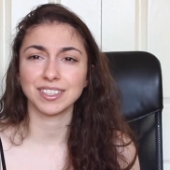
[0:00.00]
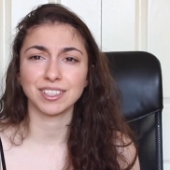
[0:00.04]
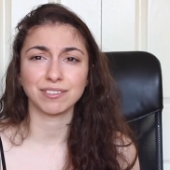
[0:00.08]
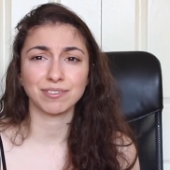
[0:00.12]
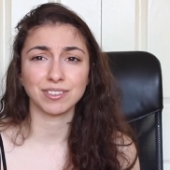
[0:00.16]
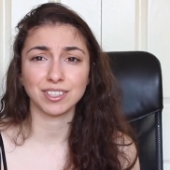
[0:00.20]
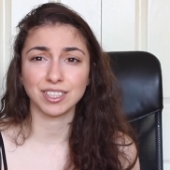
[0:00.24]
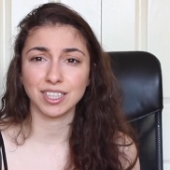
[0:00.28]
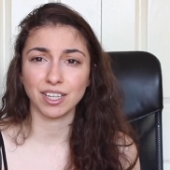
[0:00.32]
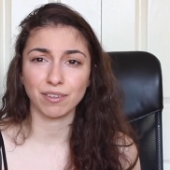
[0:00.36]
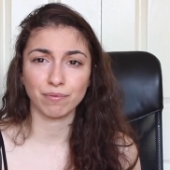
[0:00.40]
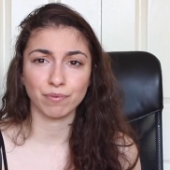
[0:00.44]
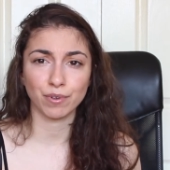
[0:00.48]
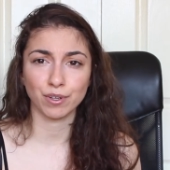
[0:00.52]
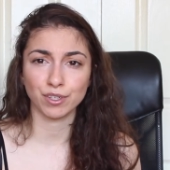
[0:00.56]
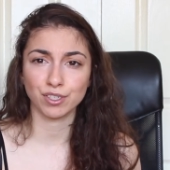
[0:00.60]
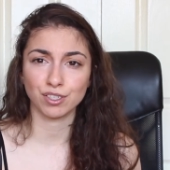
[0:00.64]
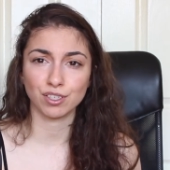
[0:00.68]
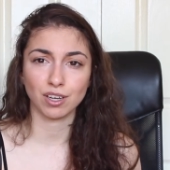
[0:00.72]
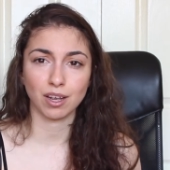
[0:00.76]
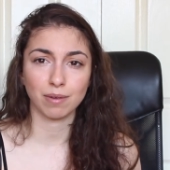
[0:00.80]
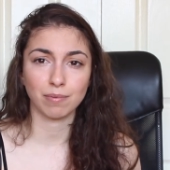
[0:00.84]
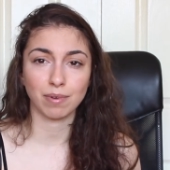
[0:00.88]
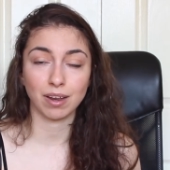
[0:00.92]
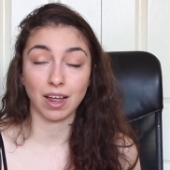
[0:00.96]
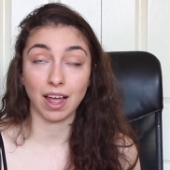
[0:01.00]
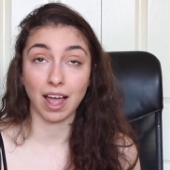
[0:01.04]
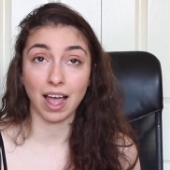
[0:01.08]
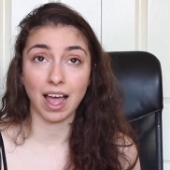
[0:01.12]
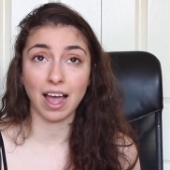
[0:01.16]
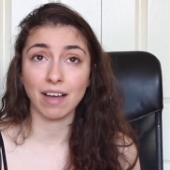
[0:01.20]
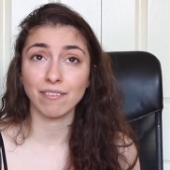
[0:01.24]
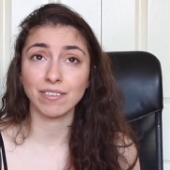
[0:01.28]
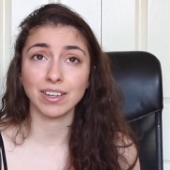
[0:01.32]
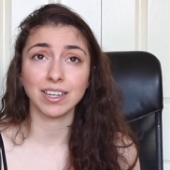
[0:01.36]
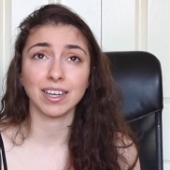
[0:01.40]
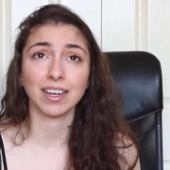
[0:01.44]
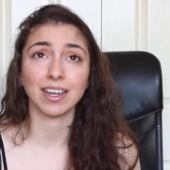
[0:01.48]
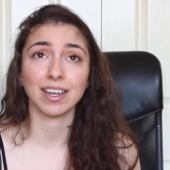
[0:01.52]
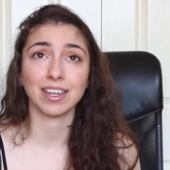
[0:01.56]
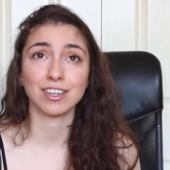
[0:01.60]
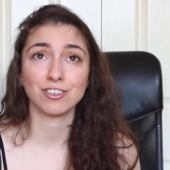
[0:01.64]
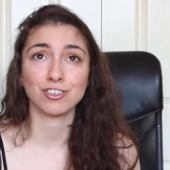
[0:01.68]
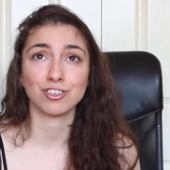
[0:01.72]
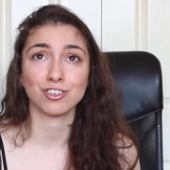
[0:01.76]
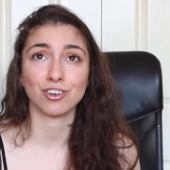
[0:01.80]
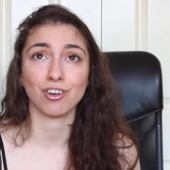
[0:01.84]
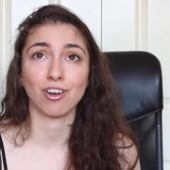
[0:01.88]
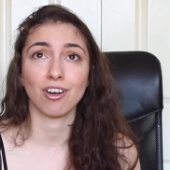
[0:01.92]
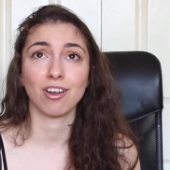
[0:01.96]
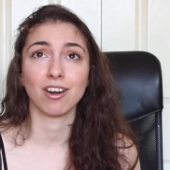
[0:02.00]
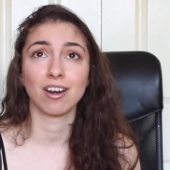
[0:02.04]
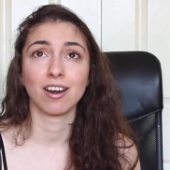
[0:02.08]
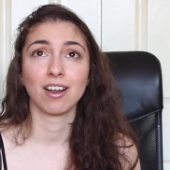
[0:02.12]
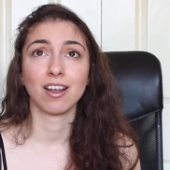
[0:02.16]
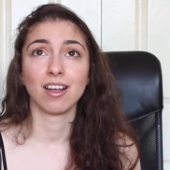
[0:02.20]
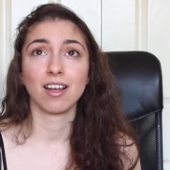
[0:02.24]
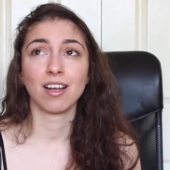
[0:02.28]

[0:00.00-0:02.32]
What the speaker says: If it's their first time having a headshot,